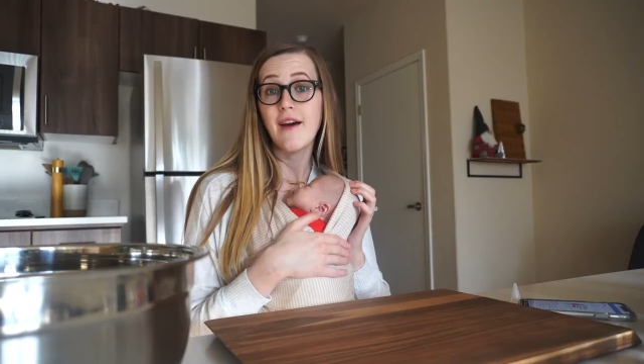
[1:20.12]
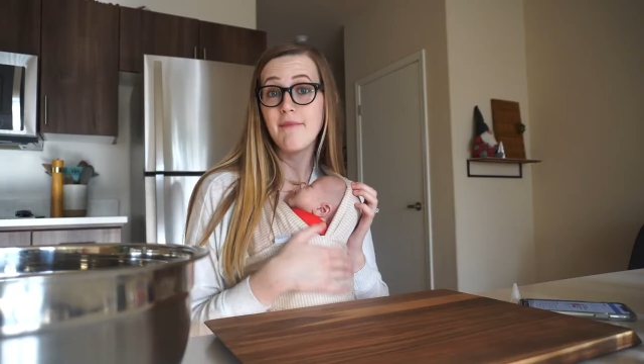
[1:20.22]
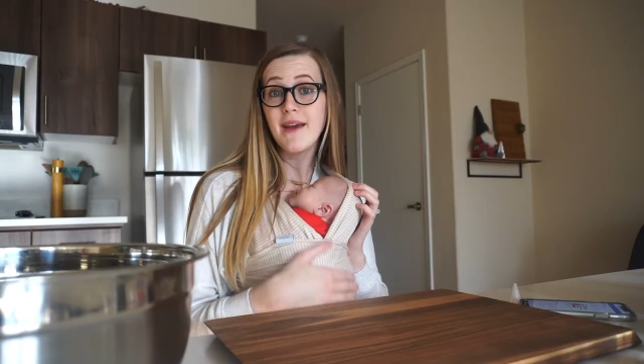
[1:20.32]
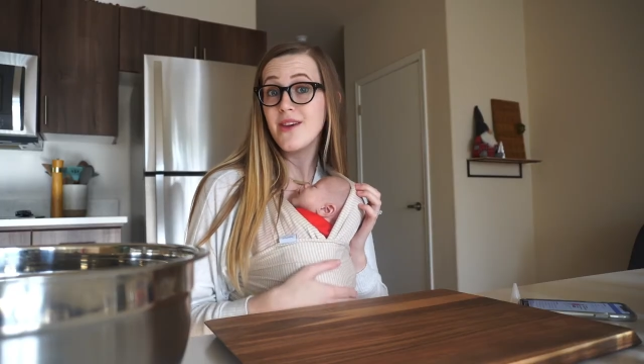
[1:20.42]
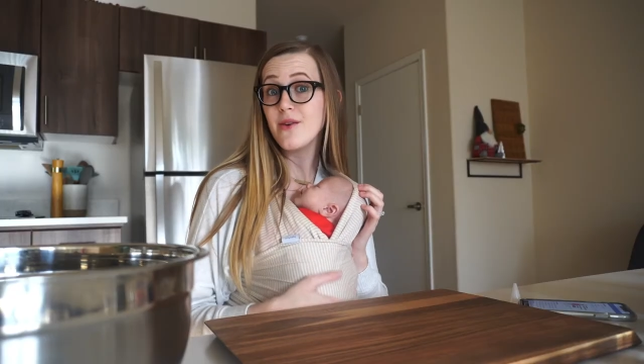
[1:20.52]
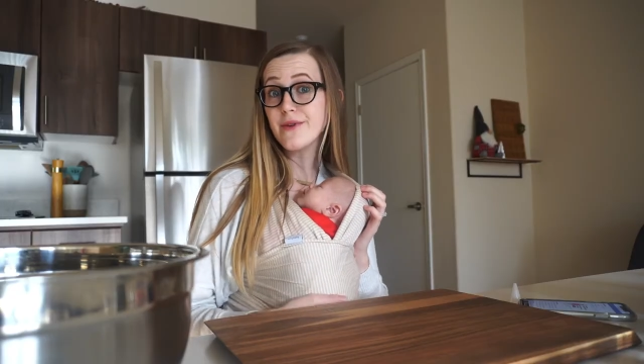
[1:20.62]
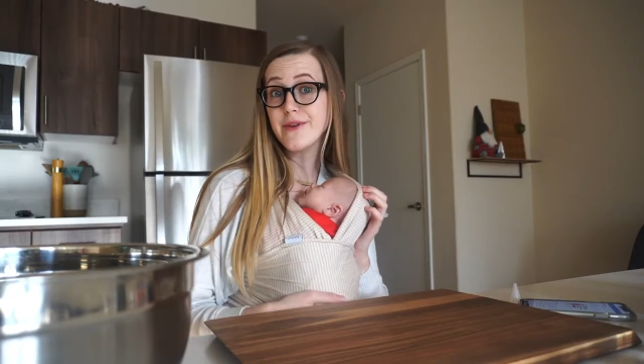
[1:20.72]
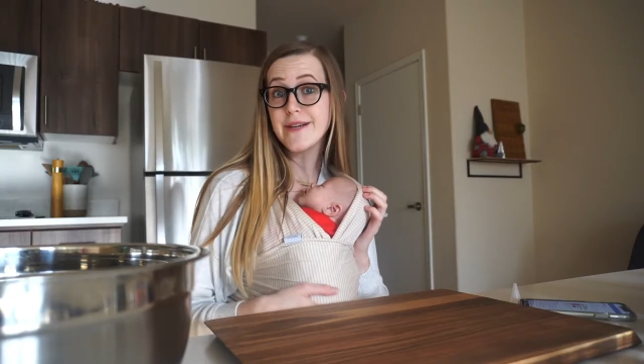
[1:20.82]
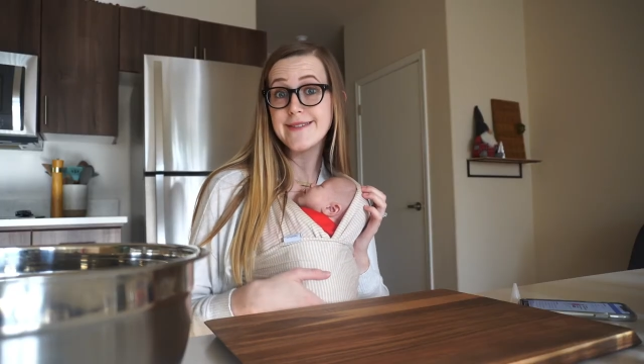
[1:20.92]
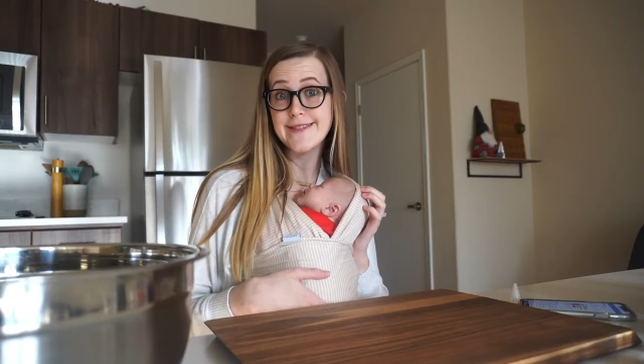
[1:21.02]
I have my cute
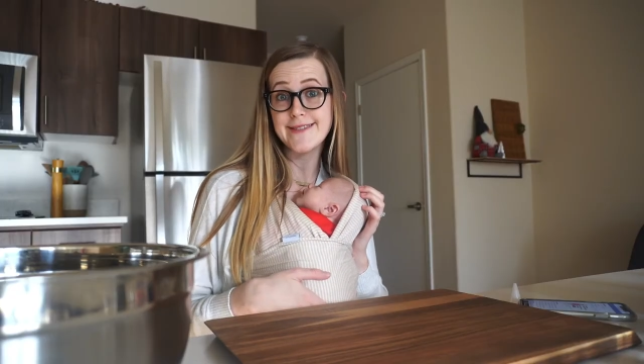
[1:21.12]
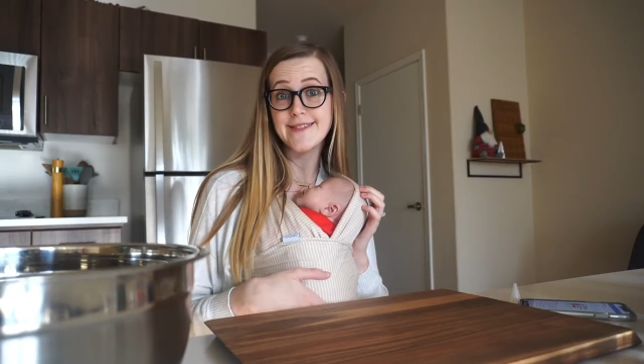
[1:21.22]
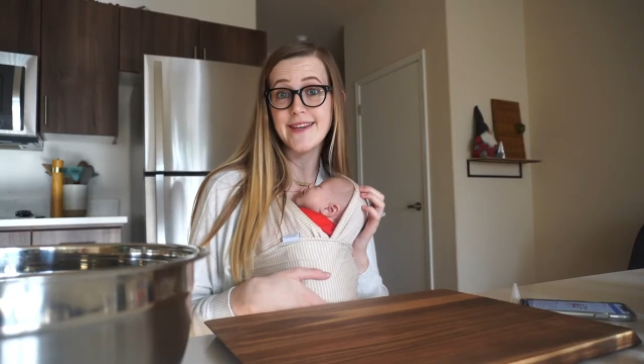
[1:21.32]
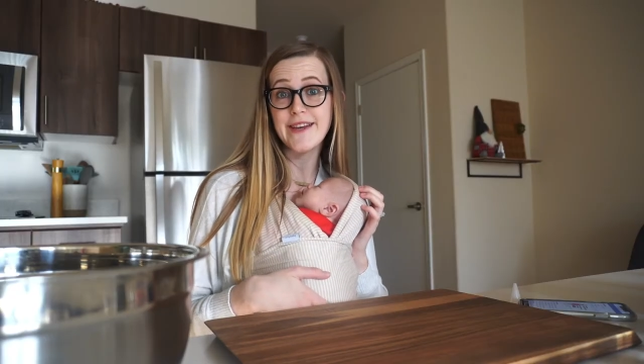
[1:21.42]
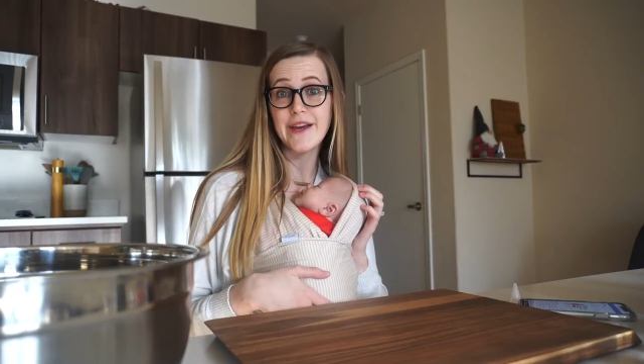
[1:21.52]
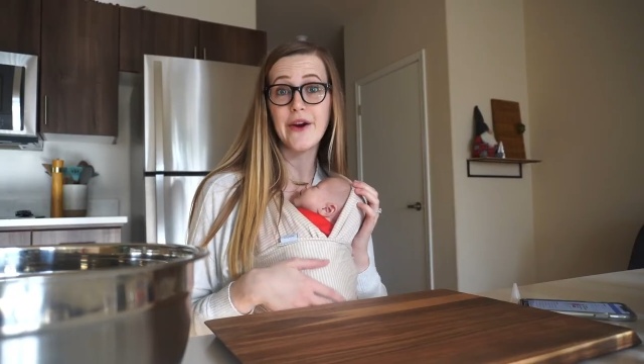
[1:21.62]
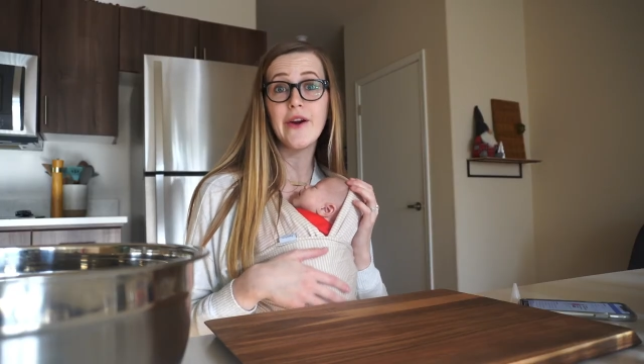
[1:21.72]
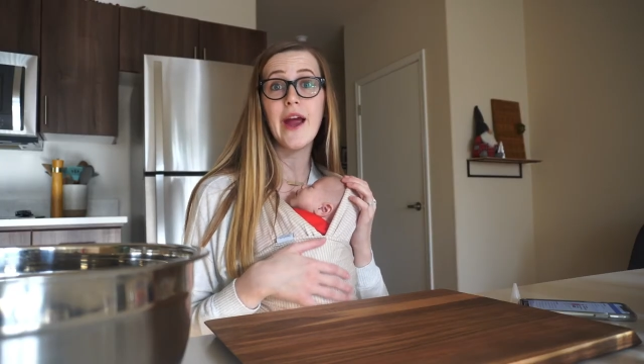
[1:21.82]
little assistant here